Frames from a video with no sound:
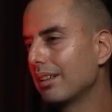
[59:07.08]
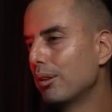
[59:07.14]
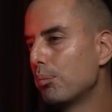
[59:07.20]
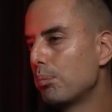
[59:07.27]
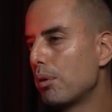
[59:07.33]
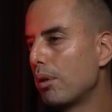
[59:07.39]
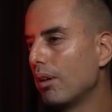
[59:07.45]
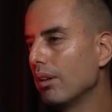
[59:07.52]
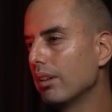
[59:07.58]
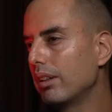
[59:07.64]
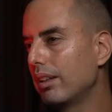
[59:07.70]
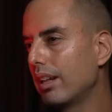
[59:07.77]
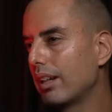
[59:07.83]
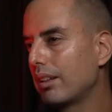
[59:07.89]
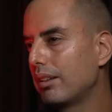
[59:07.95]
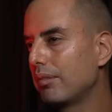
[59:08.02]
a loophole
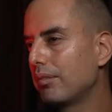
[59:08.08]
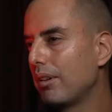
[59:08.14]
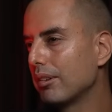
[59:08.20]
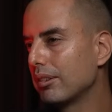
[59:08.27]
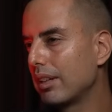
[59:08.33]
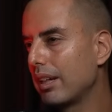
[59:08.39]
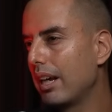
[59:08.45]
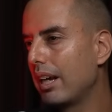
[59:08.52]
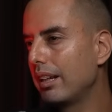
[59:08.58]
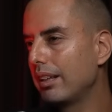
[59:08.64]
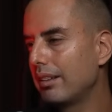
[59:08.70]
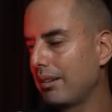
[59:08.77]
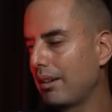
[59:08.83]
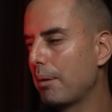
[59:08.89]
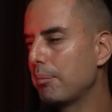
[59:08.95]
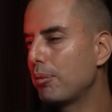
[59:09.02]
in like
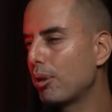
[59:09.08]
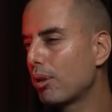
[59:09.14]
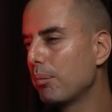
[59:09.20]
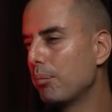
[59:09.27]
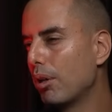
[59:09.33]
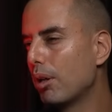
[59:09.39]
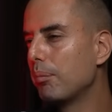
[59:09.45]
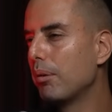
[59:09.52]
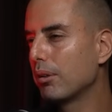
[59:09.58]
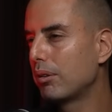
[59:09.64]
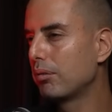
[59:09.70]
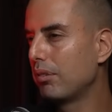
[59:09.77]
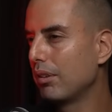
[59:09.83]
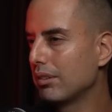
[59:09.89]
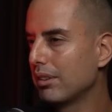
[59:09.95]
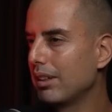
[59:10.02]
2008. I'm talking more about
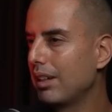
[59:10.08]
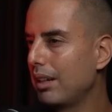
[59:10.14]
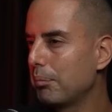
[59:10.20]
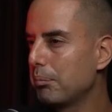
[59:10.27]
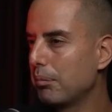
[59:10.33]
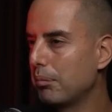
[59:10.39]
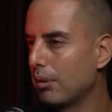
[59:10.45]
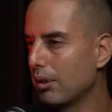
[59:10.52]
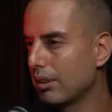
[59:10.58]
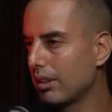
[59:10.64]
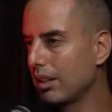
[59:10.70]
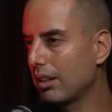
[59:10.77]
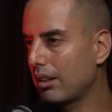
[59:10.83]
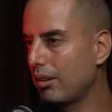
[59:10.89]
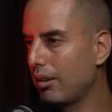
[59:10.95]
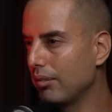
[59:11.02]
2008 more
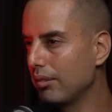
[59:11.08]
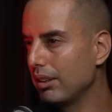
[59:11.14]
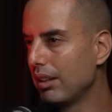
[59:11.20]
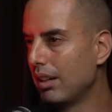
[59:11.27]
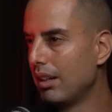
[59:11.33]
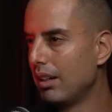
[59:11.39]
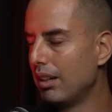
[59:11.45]
than a COVID.